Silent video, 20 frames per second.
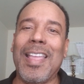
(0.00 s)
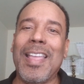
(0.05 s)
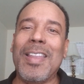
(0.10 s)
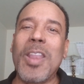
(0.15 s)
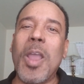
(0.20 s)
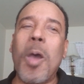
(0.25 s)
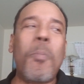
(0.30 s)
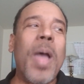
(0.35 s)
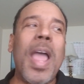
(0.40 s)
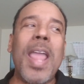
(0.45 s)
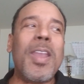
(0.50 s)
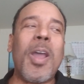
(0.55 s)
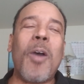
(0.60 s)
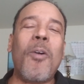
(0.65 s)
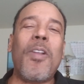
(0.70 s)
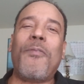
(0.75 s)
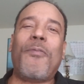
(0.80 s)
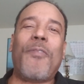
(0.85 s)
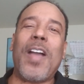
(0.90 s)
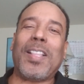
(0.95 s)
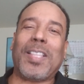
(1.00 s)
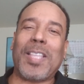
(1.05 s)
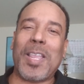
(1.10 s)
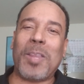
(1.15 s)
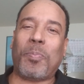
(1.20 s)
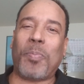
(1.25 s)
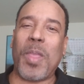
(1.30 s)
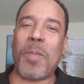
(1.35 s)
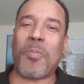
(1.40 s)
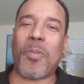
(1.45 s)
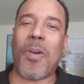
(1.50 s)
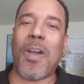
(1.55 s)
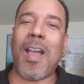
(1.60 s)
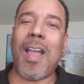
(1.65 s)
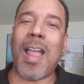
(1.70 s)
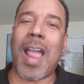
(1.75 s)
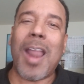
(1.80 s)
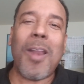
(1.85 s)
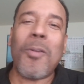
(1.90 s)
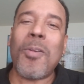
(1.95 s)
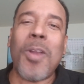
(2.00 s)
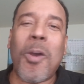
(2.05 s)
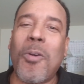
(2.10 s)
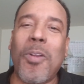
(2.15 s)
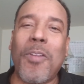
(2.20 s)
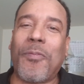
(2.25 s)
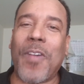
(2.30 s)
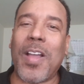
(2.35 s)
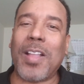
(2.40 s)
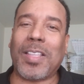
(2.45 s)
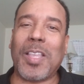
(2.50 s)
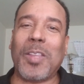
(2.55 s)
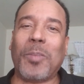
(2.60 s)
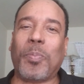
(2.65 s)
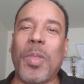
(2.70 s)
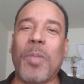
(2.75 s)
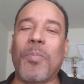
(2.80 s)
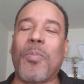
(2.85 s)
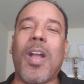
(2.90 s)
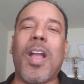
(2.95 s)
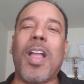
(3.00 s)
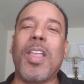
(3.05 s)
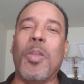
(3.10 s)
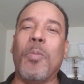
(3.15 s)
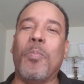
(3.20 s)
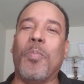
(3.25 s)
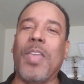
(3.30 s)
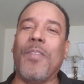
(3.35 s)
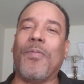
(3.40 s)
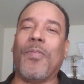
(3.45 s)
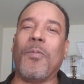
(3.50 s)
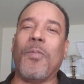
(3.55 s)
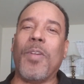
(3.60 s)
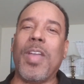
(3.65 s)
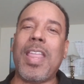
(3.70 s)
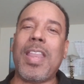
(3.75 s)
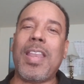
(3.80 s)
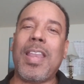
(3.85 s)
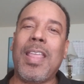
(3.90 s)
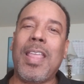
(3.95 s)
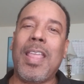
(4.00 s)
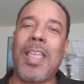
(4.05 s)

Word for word: nobody know who the fuck these people are. I don't know who the fuck these people are you beefing with.